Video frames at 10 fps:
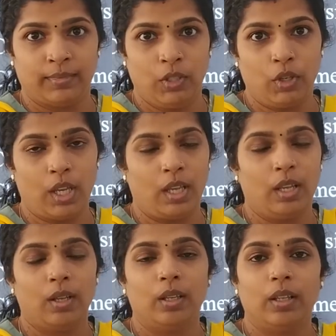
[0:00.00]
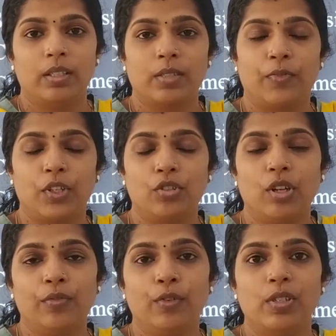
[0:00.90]
Okay,
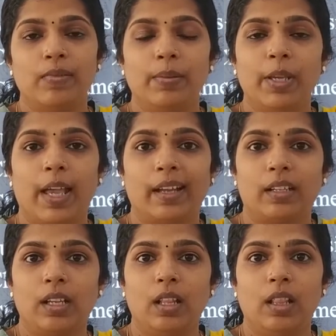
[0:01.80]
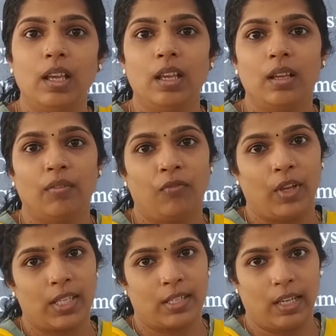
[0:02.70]
frictional force will be acting in the
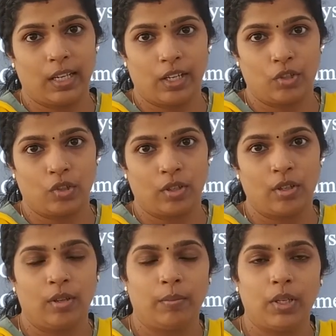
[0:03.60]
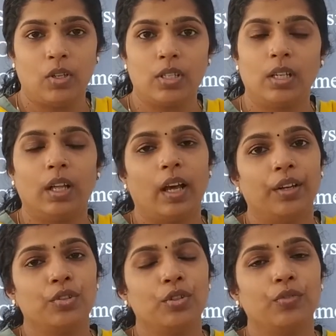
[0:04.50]
west direction because the
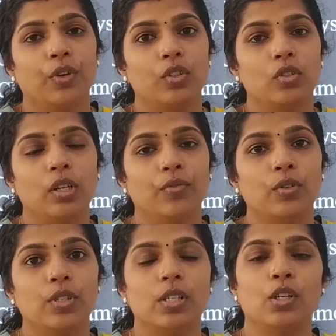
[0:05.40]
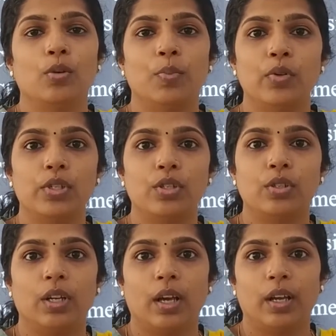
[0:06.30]
direction of frictional force is opposite to
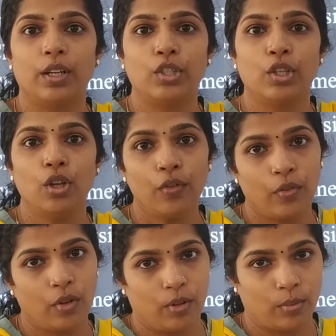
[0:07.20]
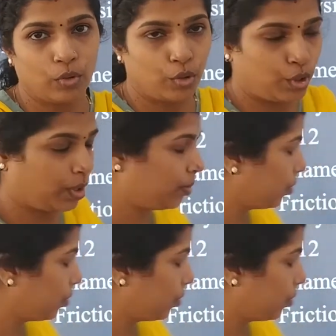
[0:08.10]
the direction of motion.